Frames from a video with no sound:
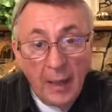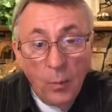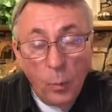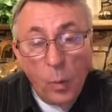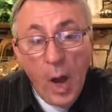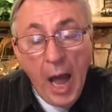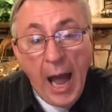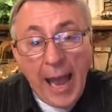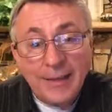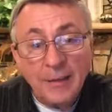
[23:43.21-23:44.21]

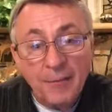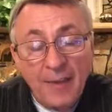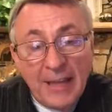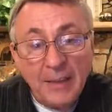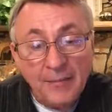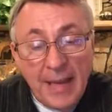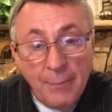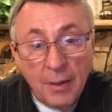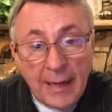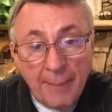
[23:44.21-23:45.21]
Why the faith of
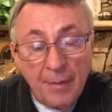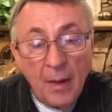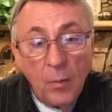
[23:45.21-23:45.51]
Abraham,